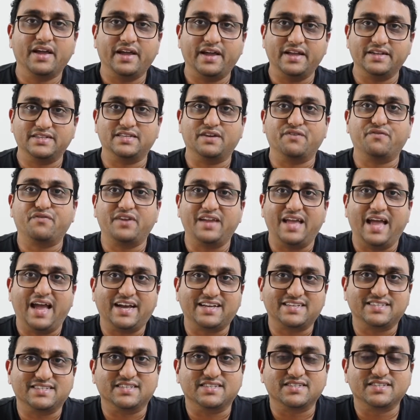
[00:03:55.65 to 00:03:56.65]
It's a free
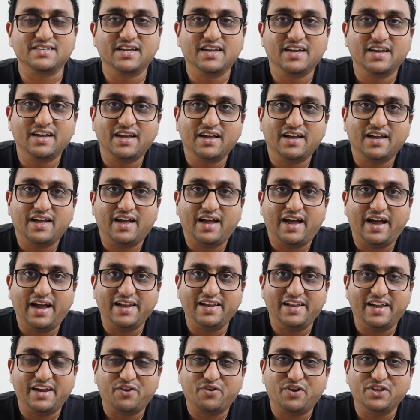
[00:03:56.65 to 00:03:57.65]
access.
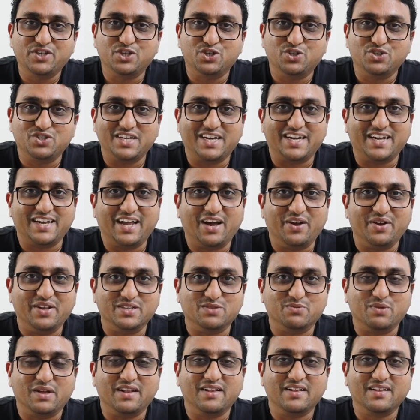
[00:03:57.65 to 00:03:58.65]
Highly encourage you to check it out
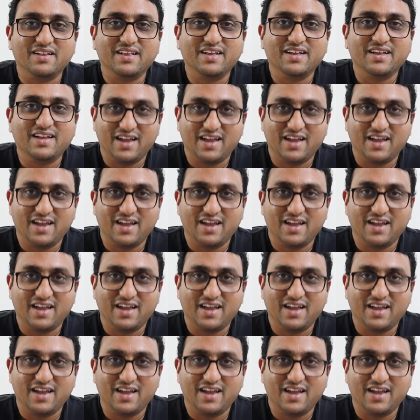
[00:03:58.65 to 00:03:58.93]
as well.